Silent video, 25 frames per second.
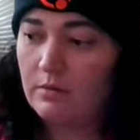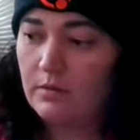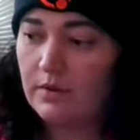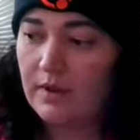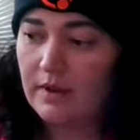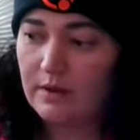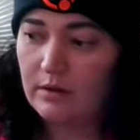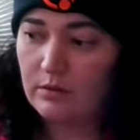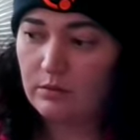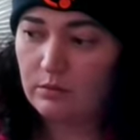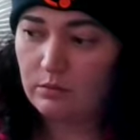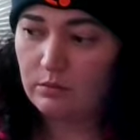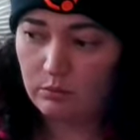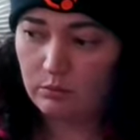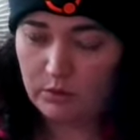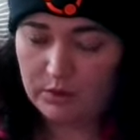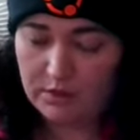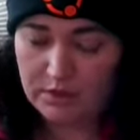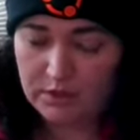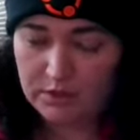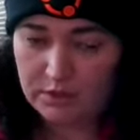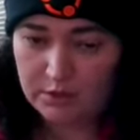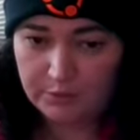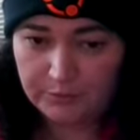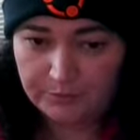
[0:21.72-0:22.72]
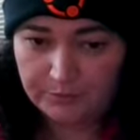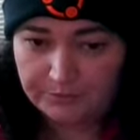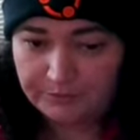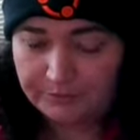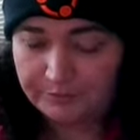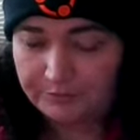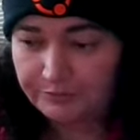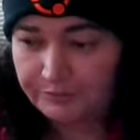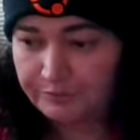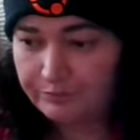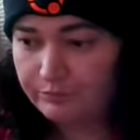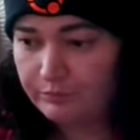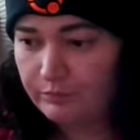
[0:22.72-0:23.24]
like what to do,
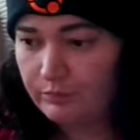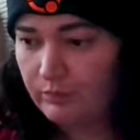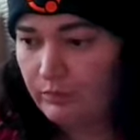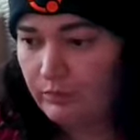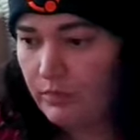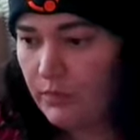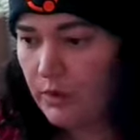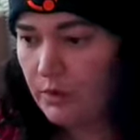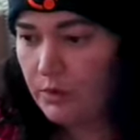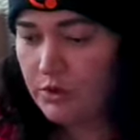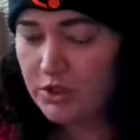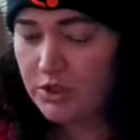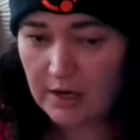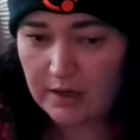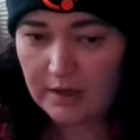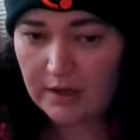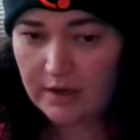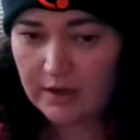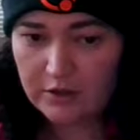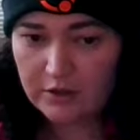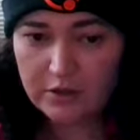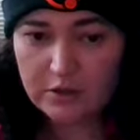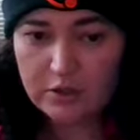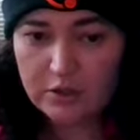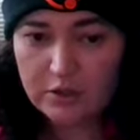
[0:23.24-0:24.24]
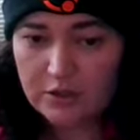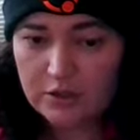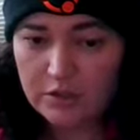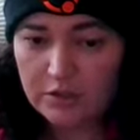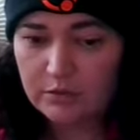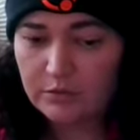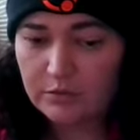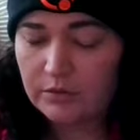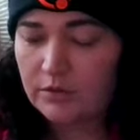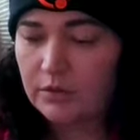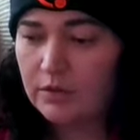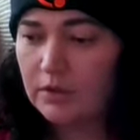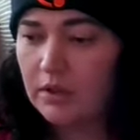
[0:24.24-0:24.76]
what child care should do.